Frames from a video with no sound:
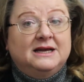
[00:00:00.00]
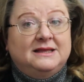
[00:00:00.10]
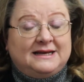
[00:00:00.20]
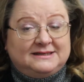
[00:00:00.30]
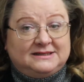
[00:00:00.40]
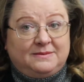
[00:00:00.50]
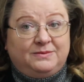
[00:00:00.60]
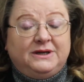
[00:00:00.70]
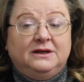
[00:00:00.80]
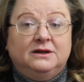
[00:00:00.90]
That's
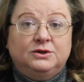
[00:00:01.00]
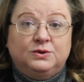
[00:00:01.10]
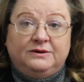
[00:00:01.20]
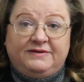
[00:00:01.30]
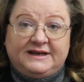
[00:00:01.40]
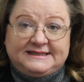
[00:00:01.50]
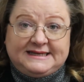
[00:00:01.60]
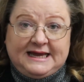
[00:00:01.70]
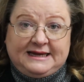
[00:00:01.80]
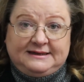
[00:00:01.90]
something to
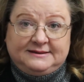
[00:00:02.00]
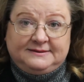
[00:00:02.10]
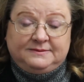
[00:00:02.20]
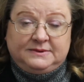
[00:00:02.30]
investigate.